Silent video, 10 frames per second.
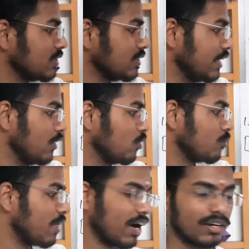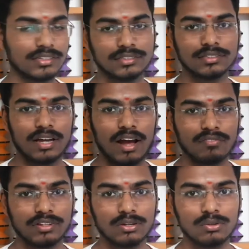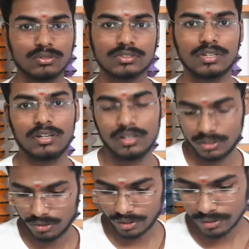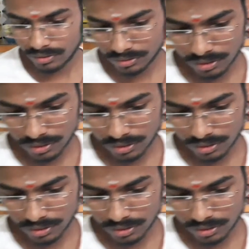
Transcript: they don't practice after the course. Okay, so